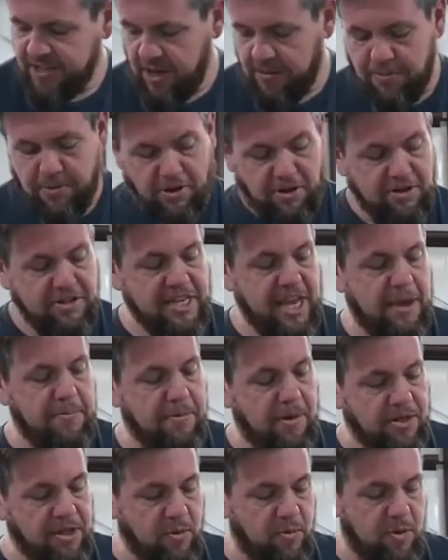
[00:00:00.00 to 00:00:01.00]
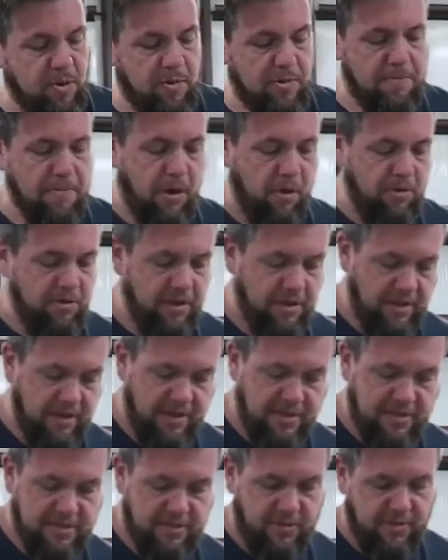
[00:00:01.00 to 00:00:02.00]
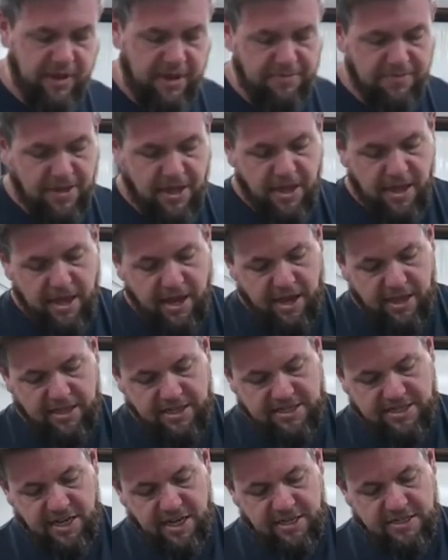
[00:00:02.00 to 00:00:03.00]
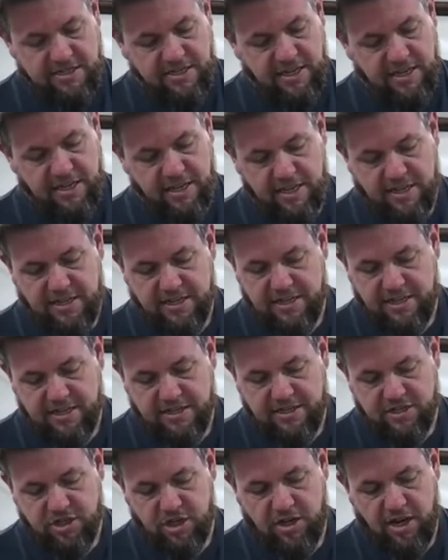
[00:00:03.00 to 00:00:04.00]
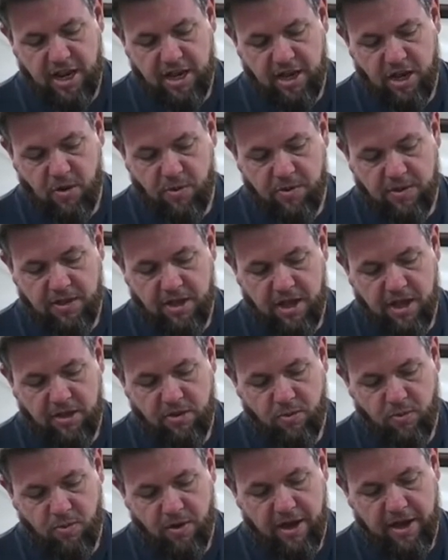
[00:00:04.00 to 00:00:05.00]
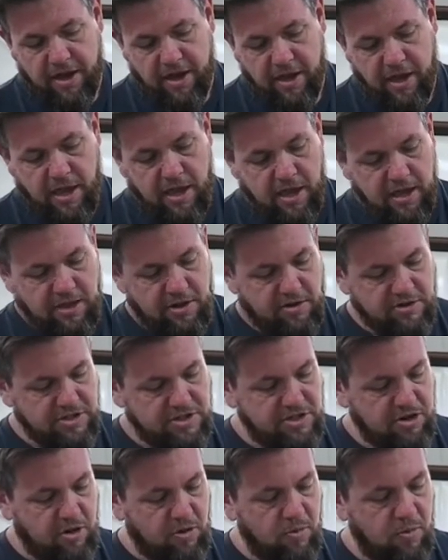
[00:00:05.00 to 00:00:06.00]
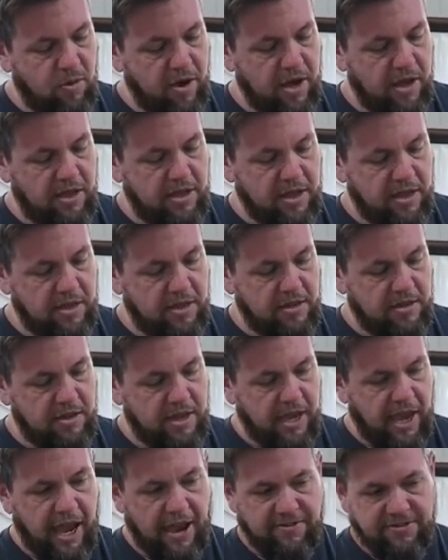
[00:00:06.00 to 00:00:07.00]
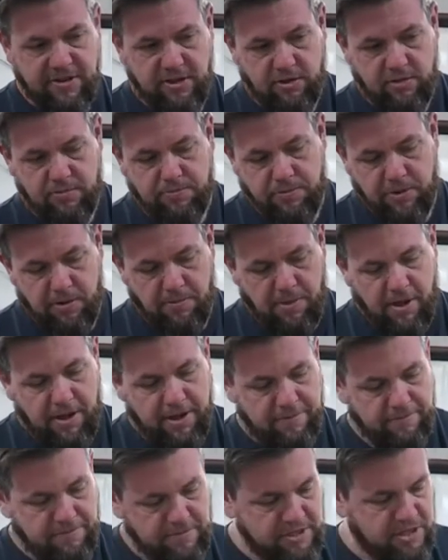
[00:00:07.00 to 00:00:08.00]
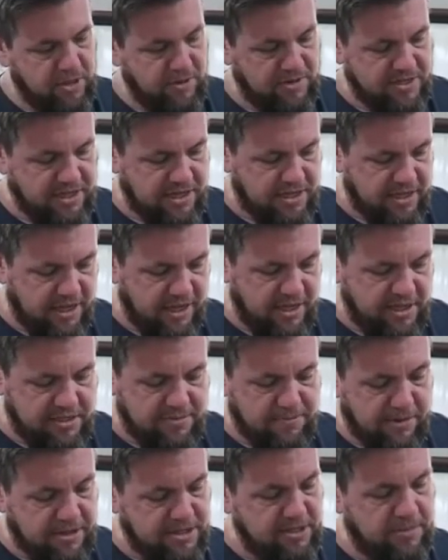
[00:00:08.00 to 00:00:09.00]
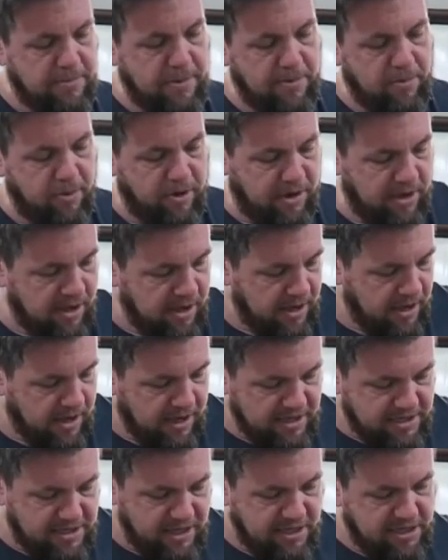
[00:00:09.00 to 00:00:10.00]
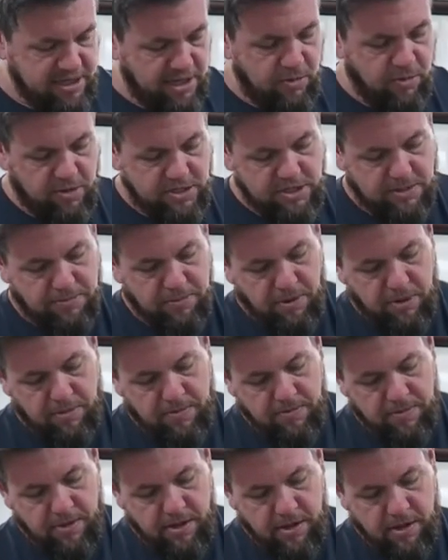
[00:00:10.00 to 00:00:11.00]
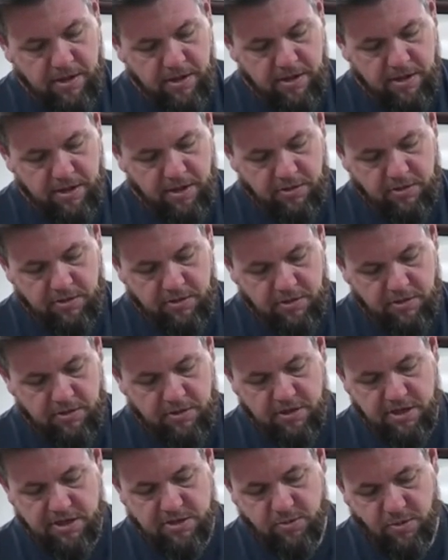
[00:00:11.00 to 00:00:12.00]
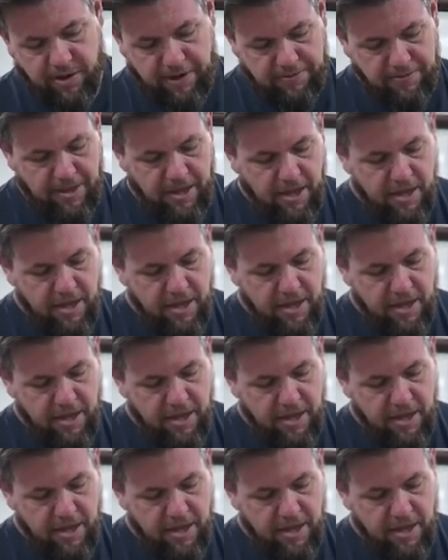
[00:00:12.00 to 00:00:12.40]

So I put a little tape on there when I'm molding this. And this does, it should not go in the other way. There's a certain way that they have to put them on. So he said that his muscle memory is such that he wants to pull them, you know, this way.